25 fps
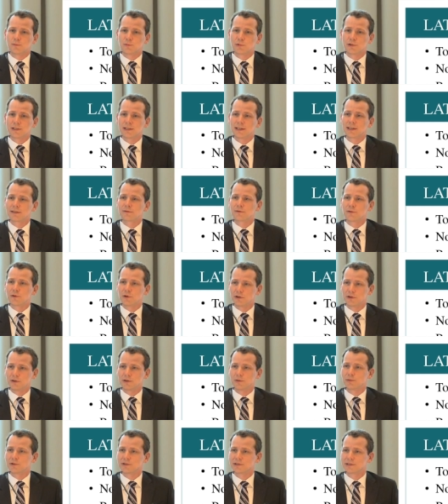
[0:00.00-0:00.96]
predict for
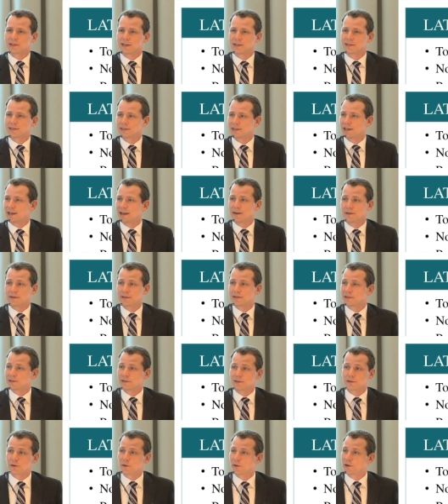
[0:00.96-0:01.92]
you precisely how
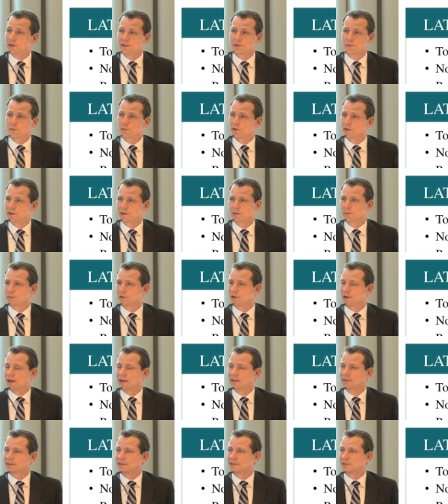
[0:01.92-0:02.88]
this is going to work in
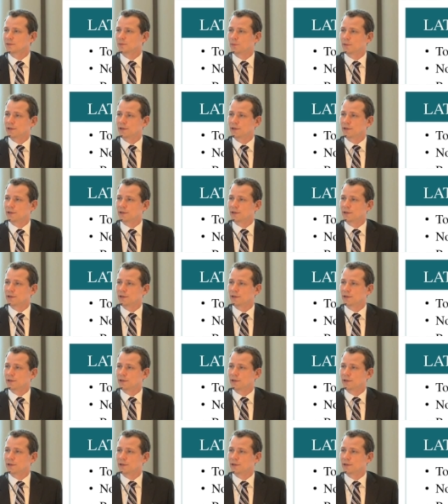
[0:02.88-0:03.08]
practice.